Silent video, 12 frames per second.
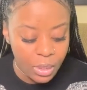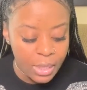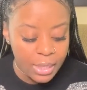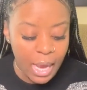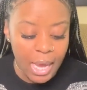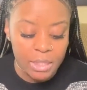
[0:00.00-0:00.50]

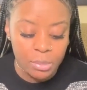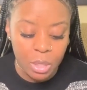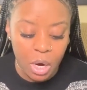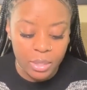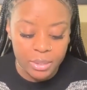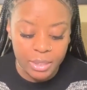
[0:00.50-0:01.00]
Gossip
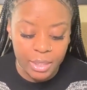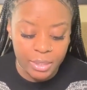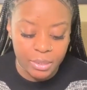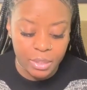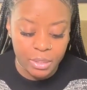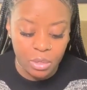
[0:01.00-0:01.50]
card
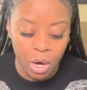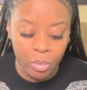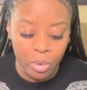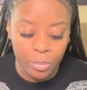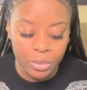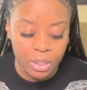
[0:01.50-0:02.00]
says this card
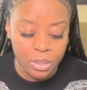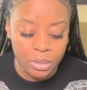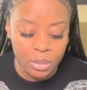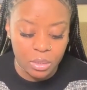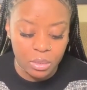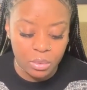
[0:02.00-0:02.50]
represents
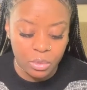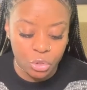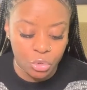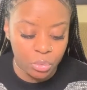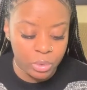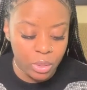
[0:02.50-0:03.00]
the
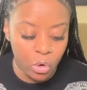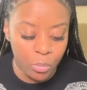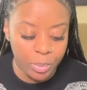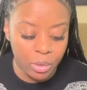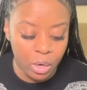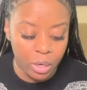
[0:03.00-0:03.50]
truly
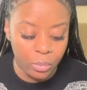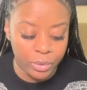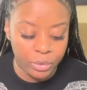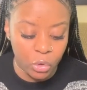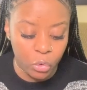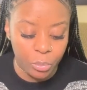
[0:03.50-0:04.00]
open heart with
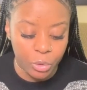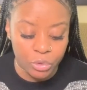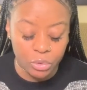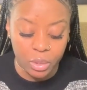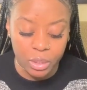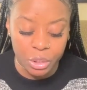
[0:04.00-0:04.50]
no
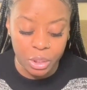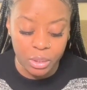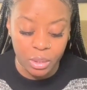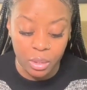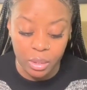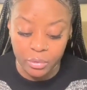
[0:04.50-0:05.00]
personal
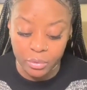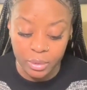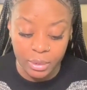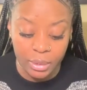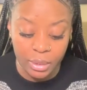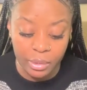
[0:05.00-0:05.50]
agenda other
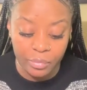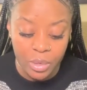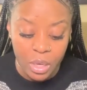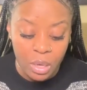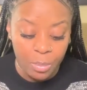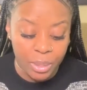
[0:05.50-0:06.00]
than love,
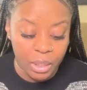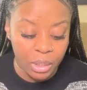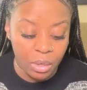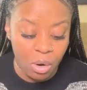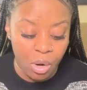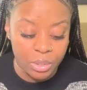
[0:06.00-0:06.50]
but it can
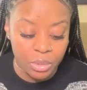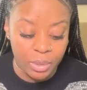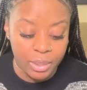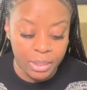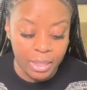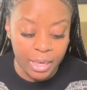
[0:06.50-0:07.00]
also
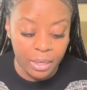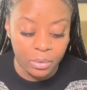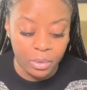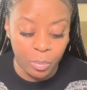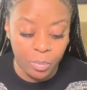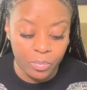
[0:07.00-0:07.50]
indicate
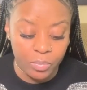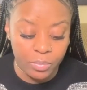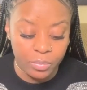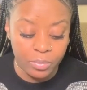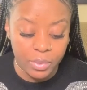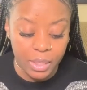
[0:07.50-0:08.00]
the
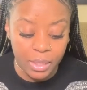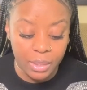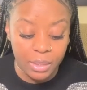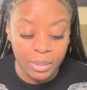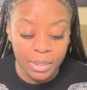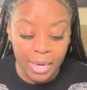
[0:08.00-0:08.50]

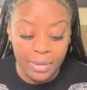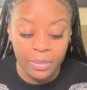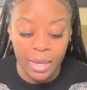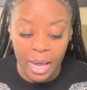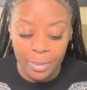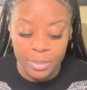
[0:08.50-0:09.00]

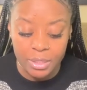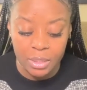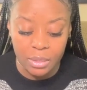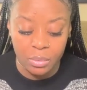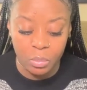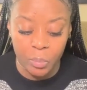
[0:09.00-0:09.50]

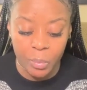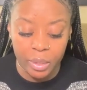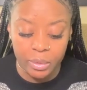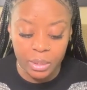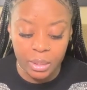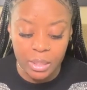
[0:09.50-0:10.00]
opposite,
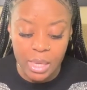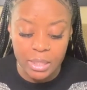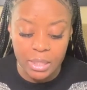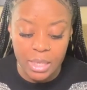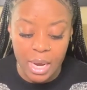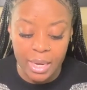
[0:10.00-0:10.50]
rebellion and
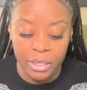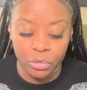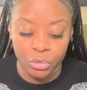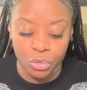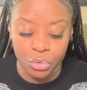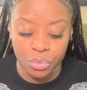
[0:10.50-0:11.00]
denying
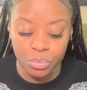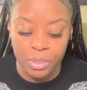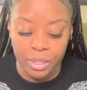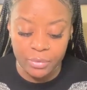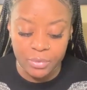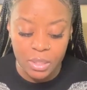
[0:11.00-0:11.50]
your true
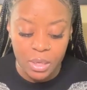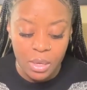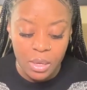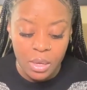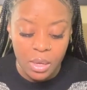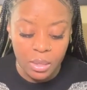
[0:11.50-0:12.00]
gifts.
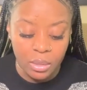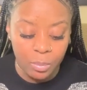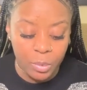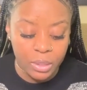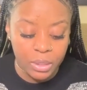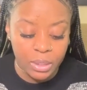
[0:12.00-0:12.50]
An
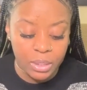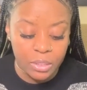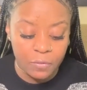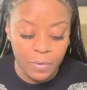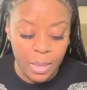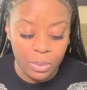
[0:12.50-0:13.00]
ability to
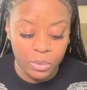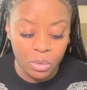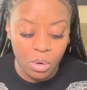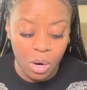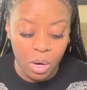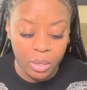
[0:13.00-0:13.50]
follow your
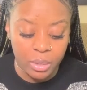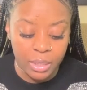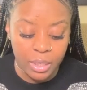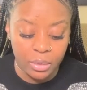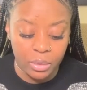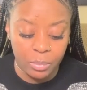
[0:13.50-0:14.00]
heart
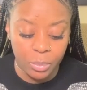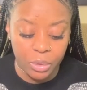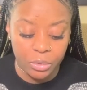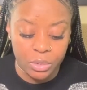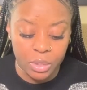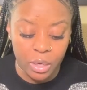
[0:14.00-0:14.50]
can
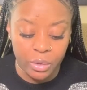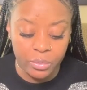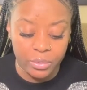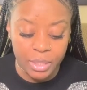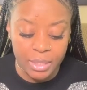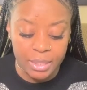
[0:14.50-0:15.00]
appear to
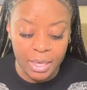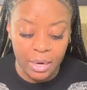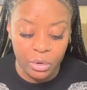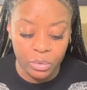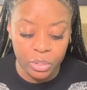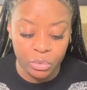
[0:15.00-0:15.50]
others as
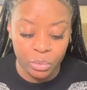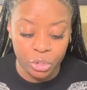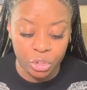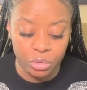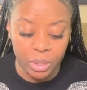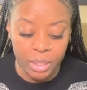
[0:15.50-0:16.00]
careless or
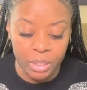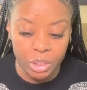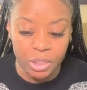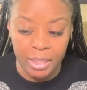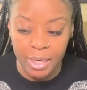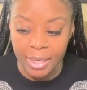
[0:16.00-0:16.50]

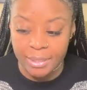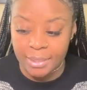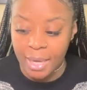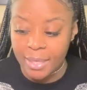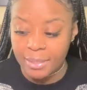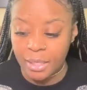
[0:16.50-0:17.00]
strange. Yes,
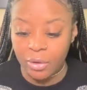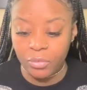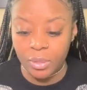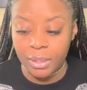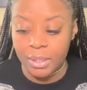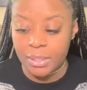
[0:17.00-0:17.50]
I
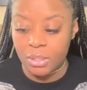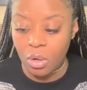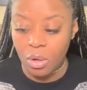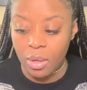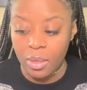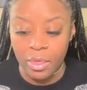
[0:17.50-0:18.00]
definitely
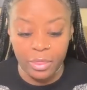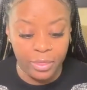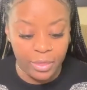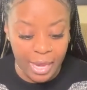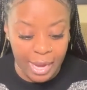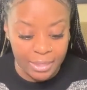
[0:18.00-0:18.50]
saw
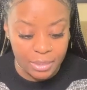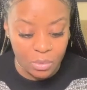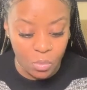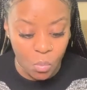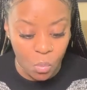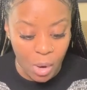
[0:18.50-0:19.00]
that.
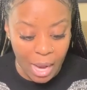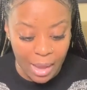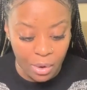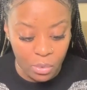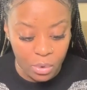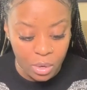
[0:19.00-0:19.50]
Wow.